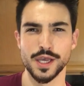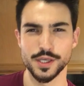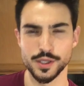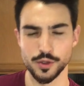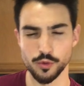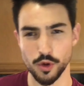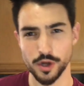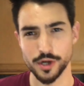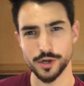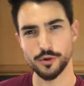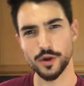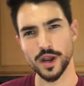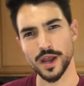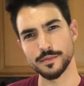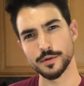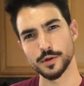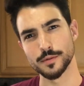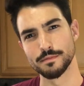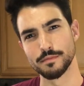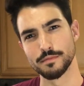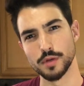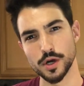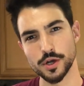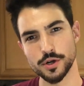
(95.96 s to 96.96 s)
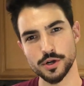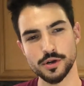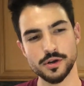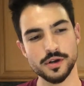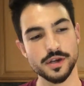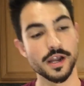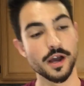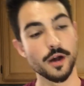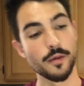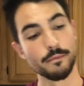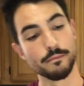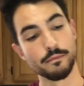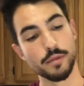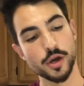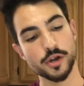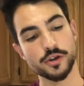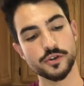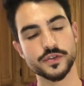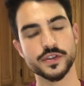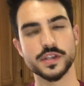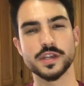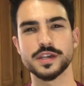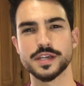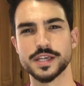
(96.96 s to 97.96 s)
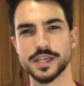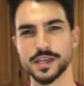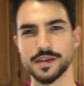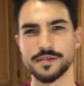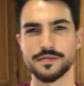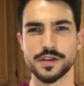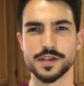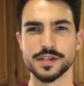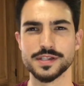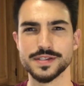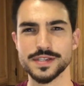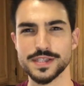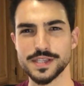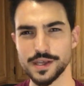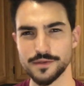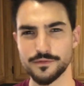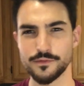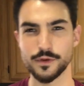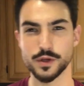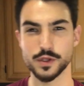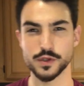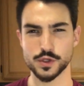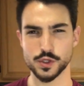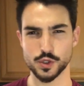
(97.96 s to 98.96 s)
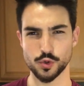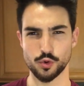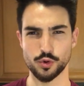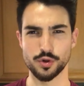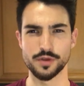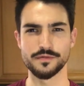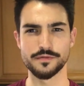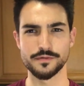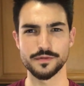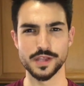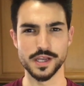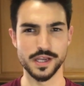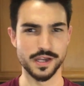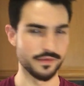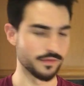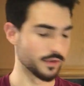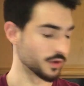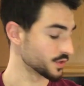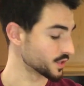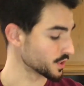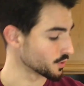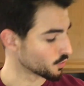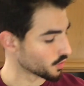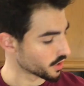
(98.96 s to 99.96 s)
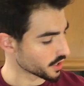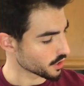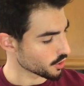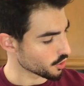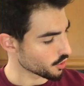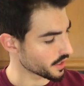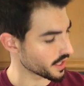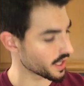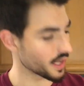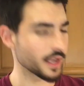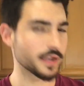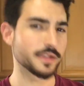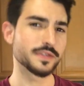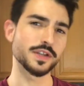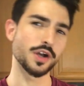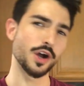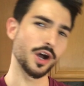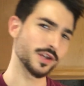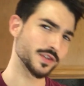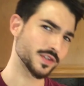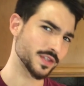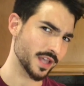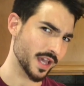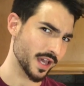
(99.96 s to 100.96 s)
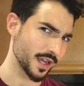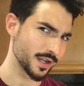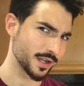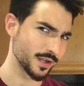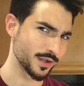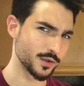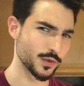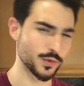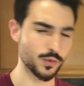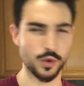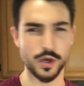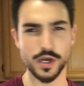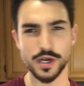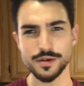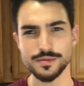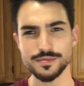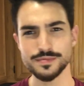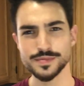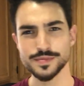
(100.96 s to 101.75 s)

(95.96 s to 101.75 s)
You wanna grab your butter. Now butter is gonna give it a different sort of flavor, so you wanna go ahead and toss that in as well.